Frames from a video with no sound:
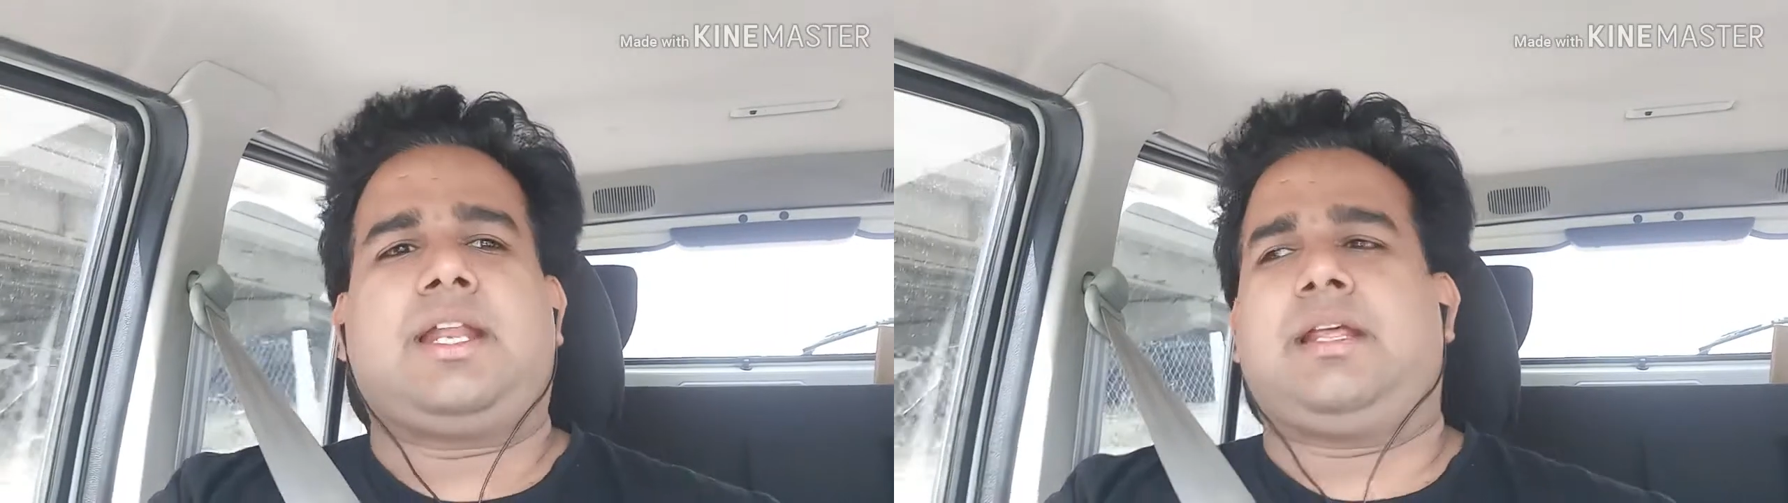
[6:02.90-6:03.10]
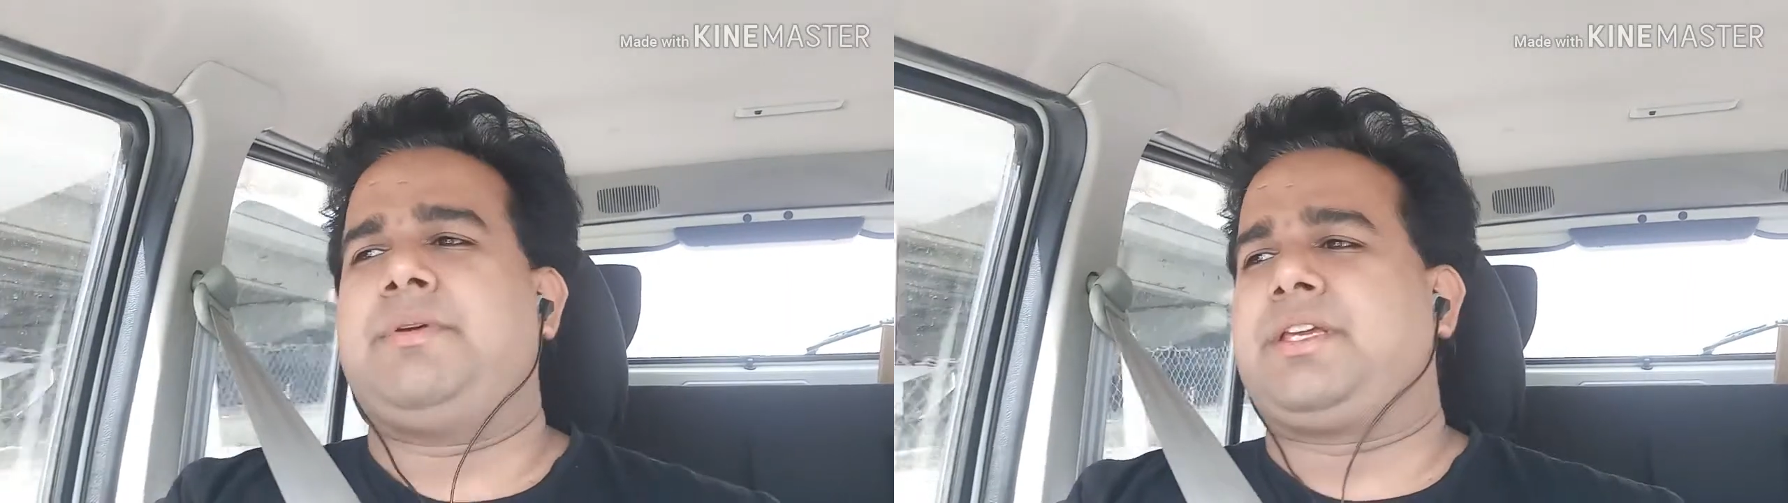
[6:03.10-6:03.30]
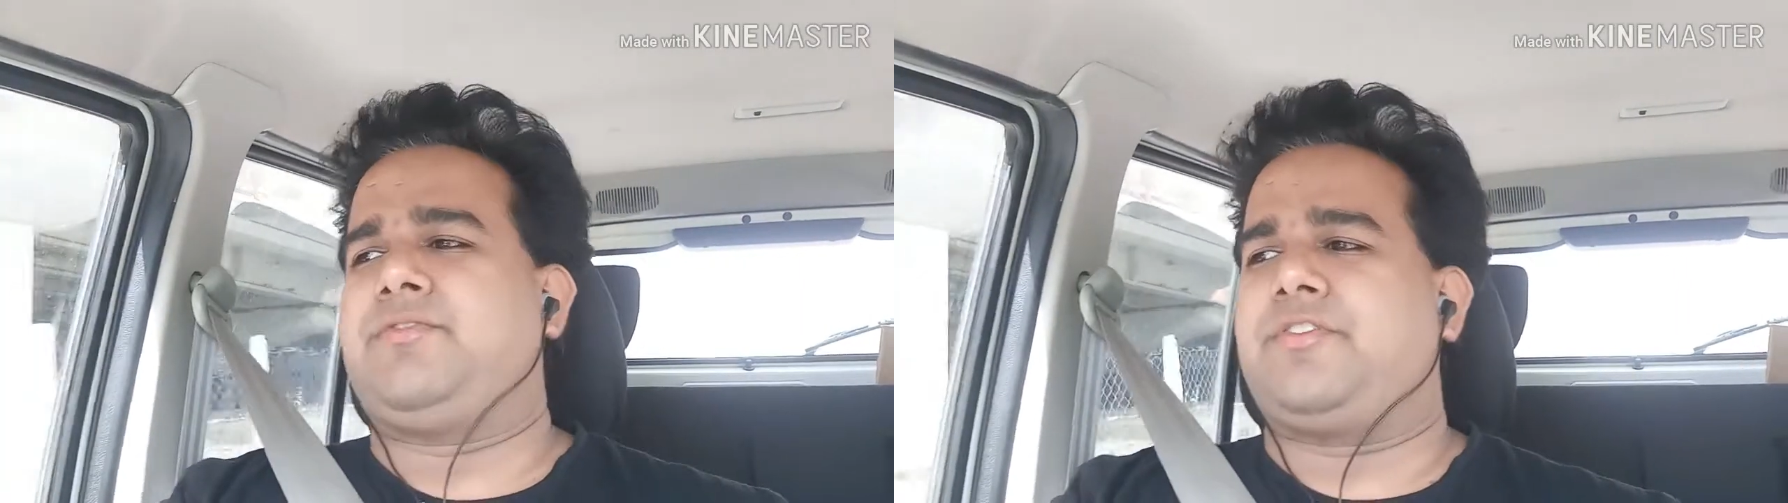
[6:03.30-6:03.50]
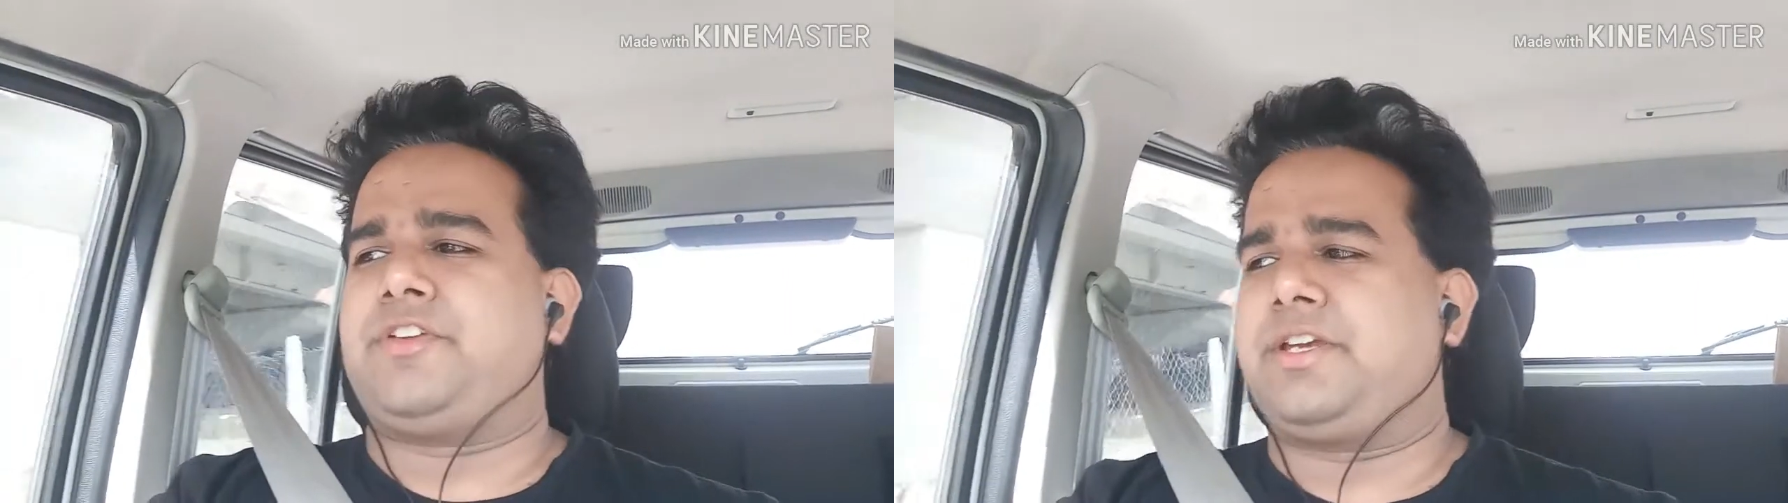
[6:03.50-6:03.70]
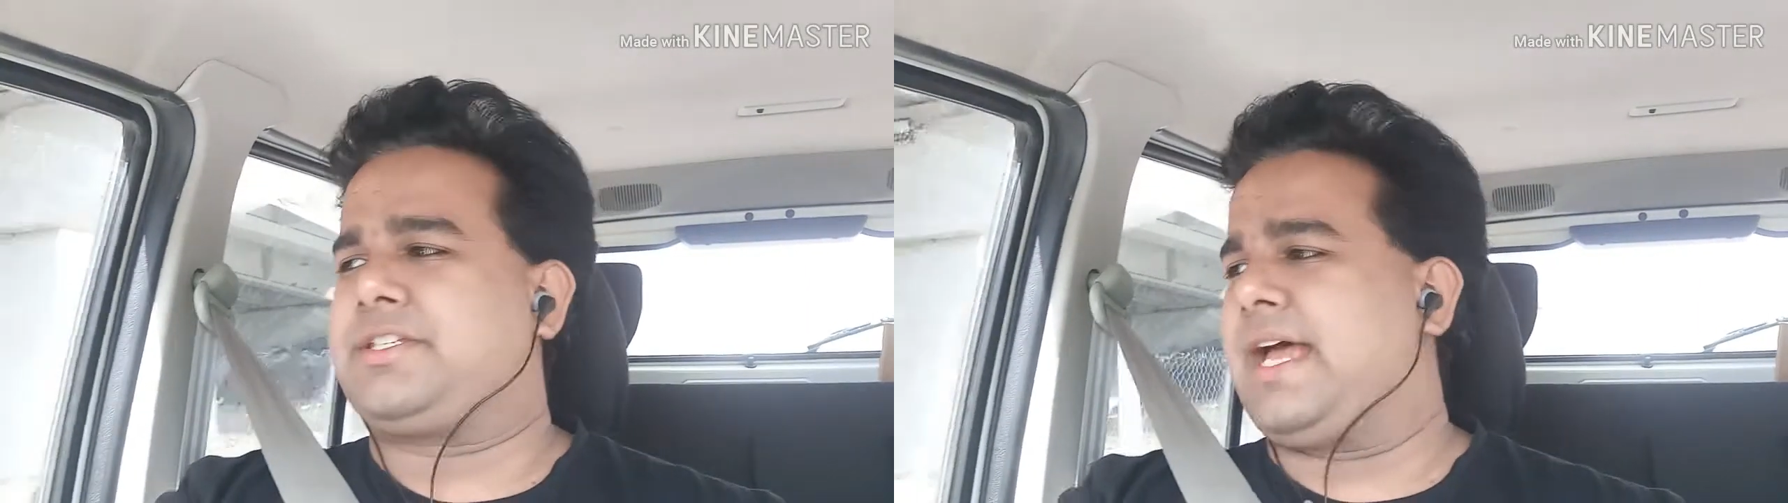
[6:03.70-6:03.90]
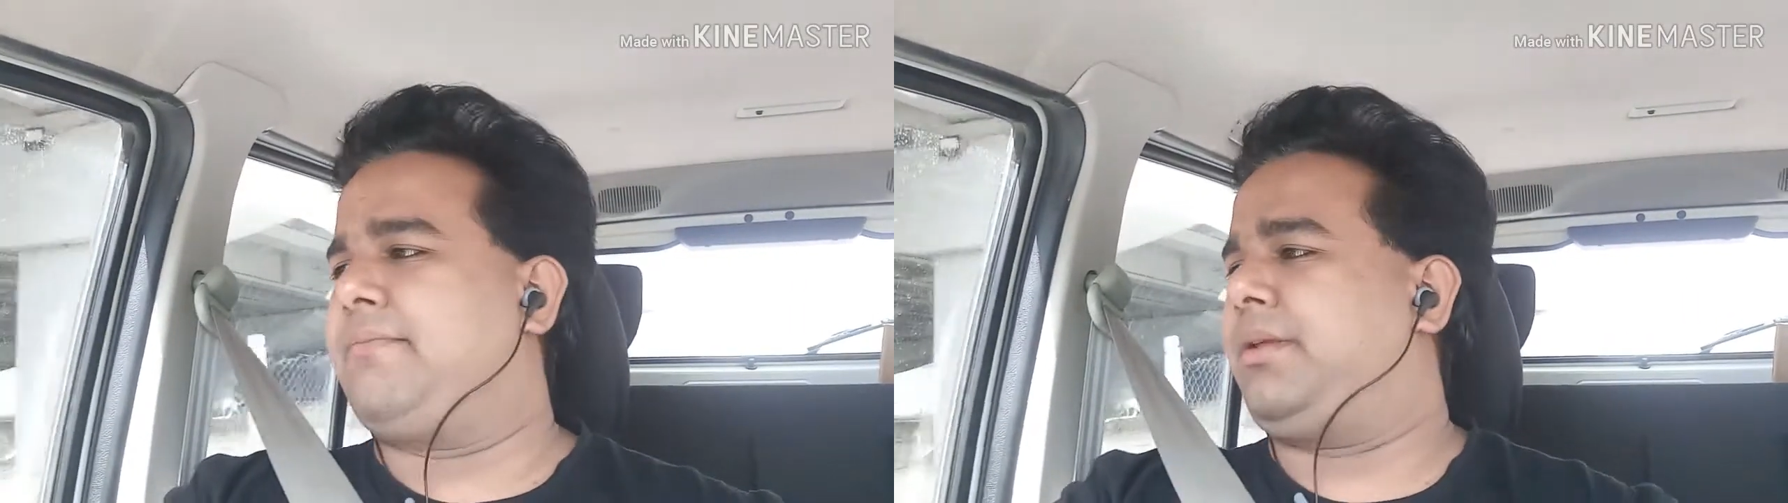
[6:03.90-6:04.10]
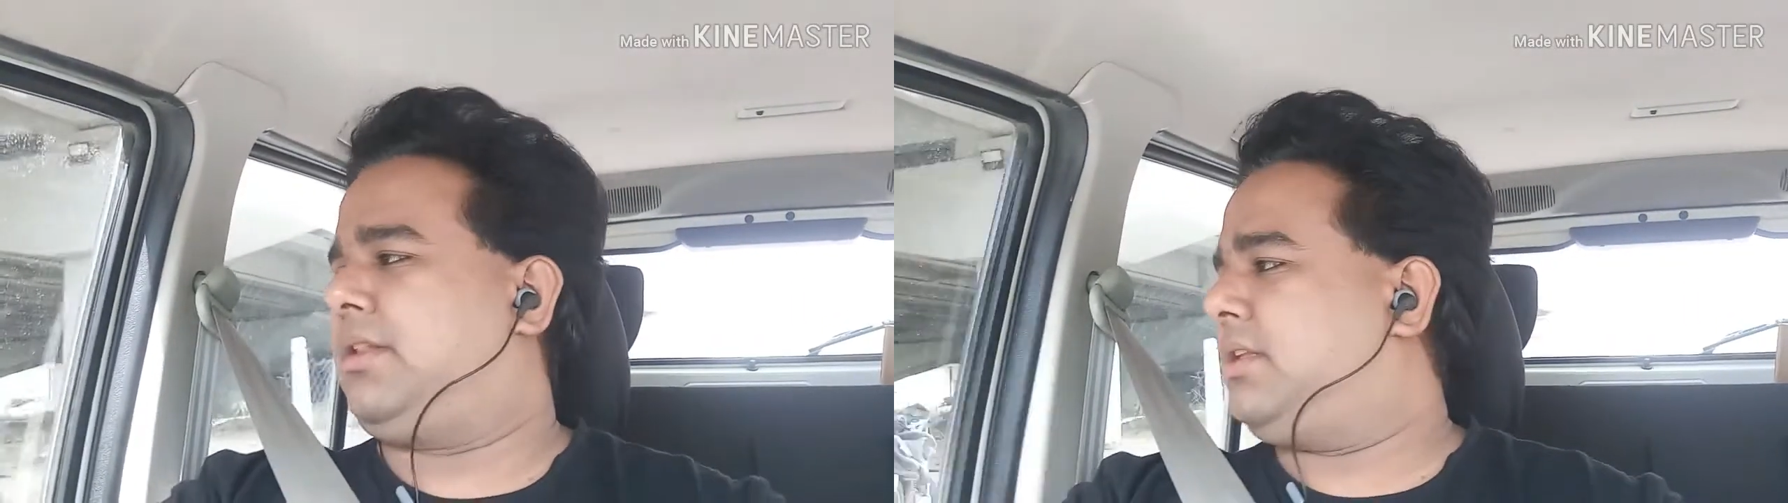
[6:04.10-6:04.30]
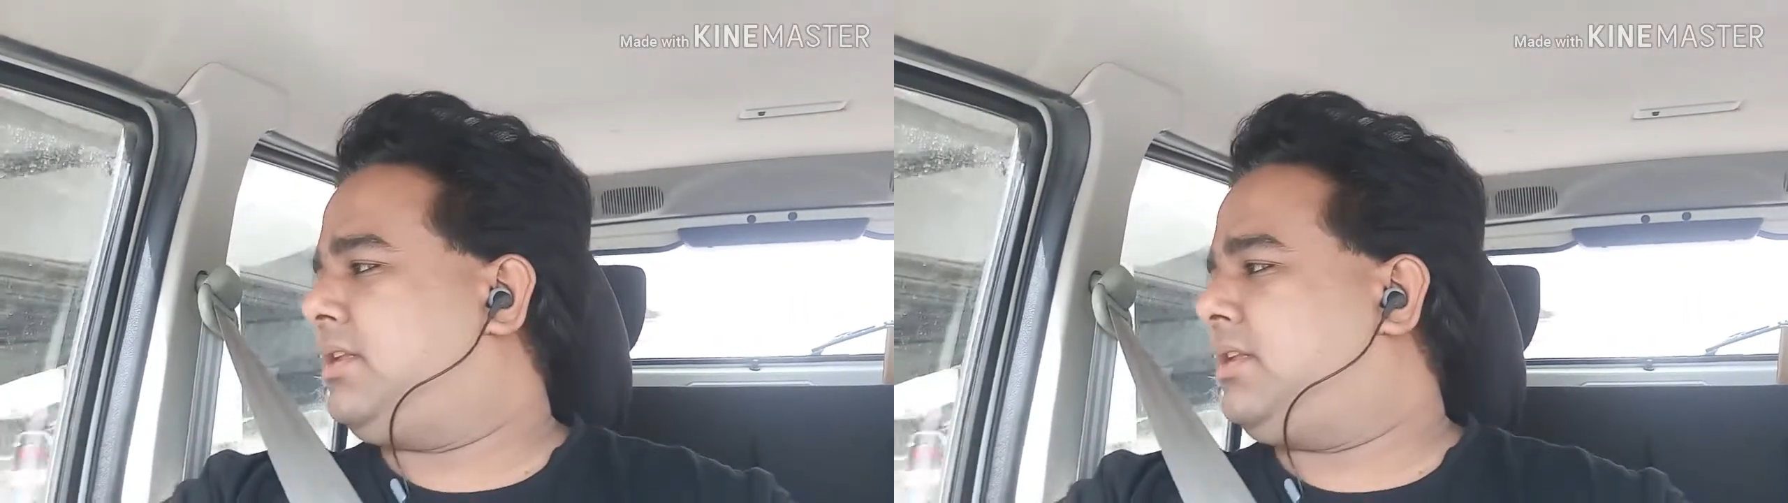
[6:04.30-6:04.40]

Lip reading: let me give you a few examples.